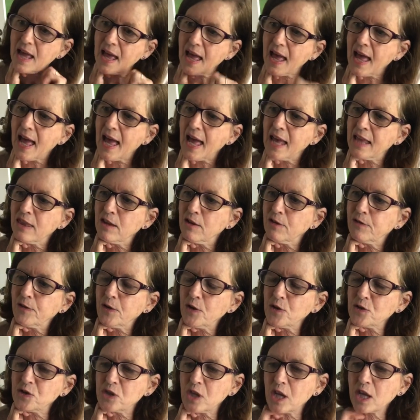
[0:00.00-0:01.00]
and the
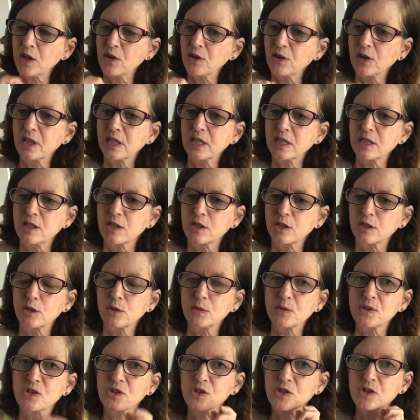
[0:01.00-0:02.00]
first thing you're gonna do
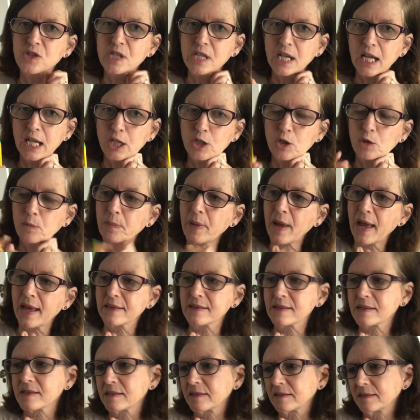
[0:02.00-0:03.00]
is just take your
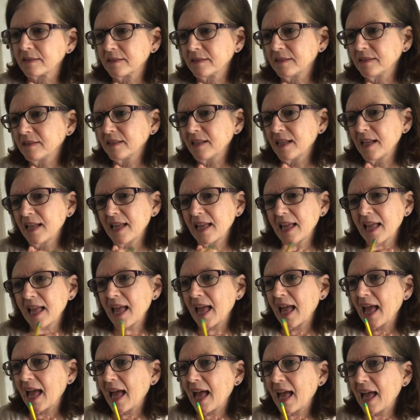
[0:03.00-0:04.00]
pencil
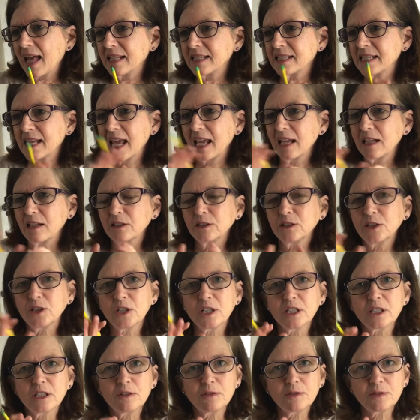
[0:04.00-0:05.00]
and take a look
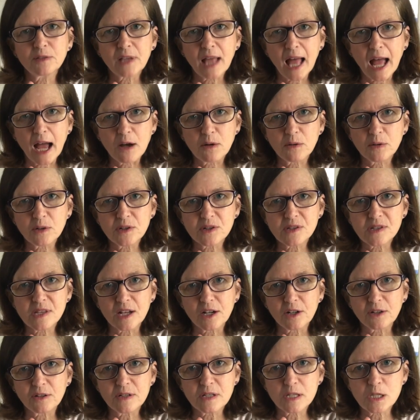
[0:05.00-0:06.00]
at the flowers that
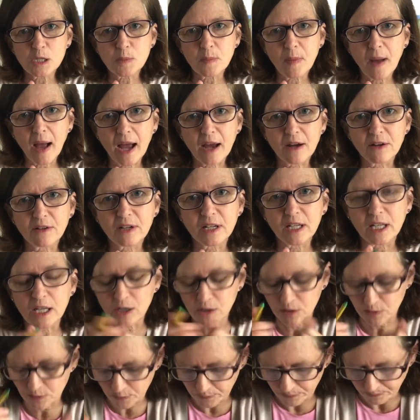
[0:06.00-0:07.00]
are inspiring
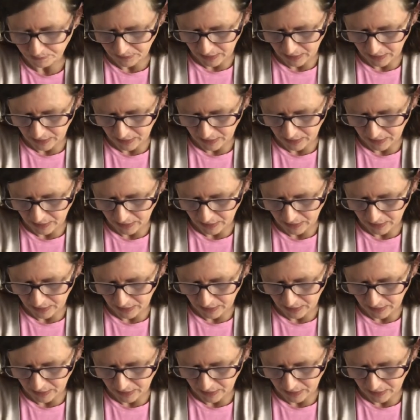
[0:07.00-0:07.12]
you,